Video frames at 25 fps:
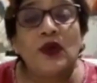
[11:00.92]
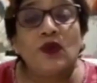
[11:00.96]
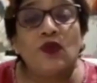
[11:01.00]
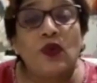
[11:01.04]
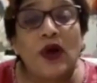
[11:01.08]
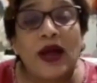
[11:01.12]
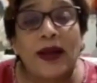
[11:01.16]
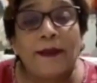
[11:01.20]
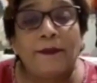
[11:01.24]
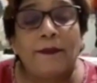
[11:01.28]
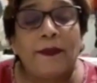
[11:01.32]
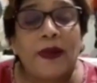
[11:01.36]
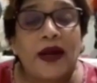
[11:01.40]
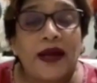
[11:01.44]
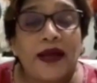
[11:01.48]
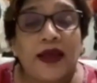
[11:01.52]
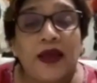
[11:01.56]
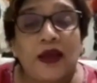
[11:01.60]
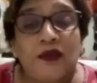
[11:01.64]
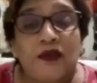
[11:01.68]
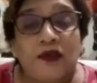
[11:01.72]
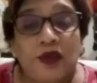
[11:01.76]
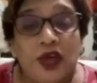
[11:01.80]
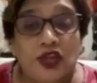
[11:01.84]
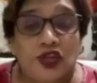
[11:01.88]

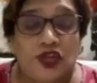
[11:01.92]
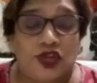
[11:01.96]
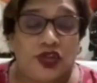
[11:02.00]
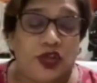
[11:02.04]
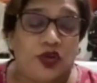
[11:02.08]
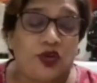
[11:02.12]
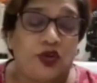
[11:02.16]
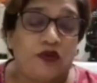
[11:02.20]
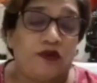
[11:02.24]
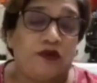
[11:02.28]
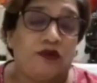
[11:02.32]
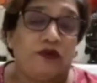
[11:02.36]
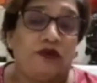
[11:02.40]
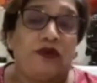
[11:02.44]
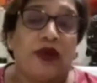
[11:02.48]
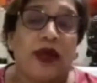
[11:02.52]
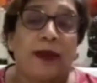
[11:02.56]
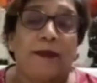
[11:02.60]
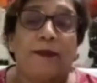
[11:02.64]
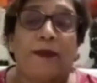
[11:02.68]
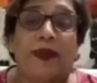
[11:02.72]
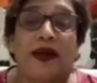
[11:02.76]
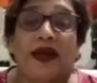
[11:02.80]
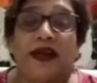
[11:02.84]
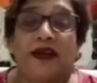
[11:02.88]
vampire facial or
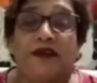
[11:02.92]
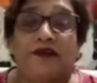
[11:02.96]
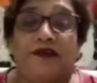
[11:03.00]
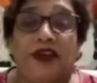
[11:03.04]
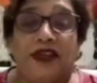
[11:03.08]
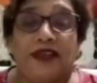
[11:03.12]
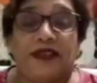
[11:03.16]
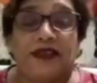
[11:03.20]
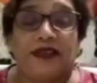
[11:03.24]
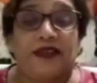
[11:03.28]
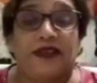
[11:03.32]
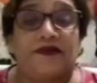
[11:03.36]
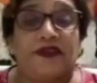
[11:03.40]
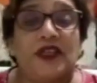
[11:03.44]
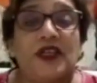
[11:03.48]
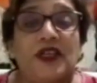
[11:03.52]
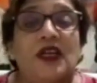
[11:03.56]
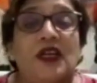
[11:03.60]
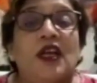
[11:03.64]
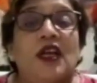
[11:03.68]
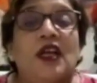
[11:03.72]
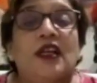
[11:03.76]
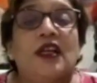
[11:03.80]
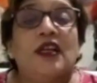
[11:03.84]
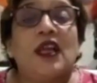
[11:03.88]
vampire facelift.
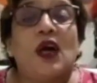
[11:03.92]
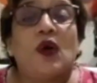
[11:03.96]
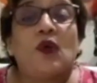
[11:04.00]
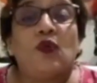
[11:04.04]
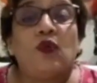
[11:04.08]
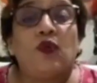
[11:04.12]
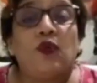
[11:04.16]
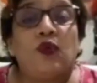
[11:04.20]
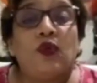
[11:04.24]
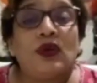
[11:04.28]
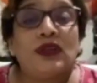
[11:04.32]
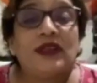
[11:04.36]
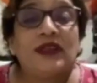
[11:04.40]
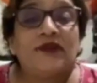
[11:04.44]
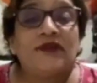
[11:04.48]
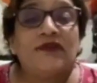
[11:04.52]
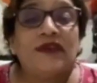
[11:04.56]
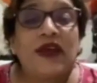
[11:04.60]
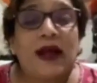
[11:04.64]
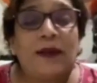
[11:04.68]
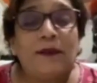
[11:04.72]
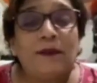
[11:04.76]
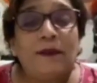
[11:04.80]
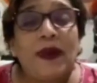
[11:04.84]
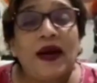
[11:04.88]
Now, the
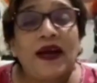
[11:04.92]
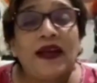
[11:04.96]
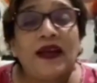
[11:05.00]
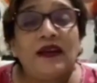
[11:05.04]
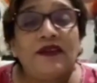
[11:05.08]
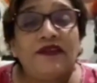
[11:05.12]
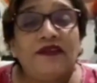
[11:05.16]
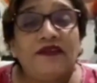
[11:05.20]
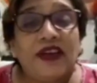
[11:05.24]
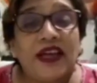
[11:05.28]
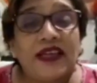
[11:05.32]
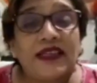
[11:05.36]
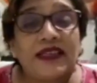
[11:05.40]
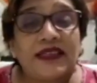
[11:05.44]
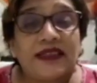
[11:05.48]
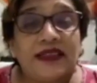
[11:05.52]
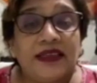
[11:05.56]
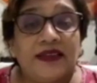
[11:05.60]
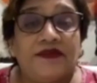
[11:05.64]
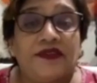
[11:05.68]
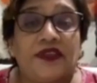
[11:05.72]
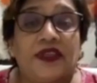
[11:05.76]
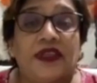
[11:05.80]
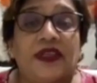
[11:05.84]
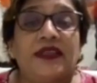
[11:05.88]
vampire
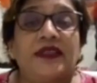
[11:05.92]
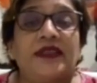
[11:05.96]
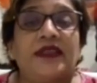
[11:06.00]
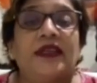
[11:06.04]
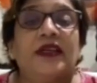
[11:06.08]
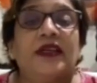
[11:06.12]
facelift is